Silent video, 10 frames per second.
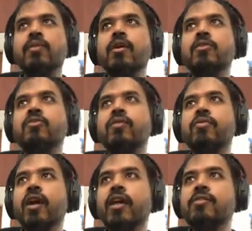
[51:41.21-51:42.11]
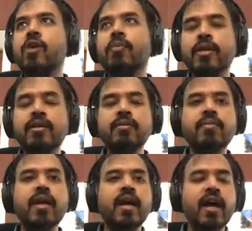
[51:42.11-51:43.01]
So if not, I'll stop here,
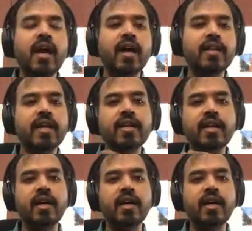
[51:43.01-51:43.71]
and then